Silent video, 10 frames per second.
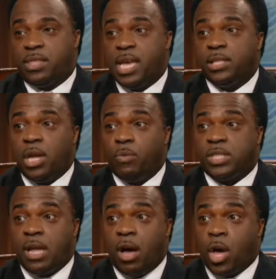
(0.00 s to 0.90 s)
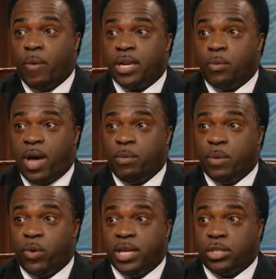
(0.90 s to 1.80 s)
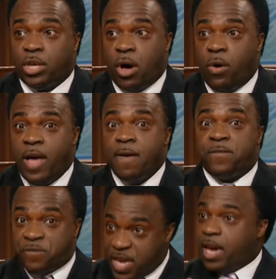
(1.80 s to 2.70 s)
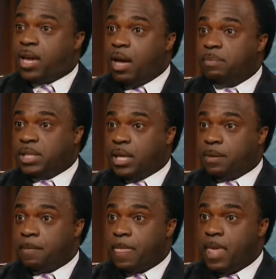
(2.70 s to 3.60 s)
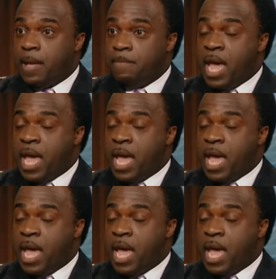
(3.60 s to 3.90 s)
things don't start going the way we want it to go, fear comes in. Absolutely.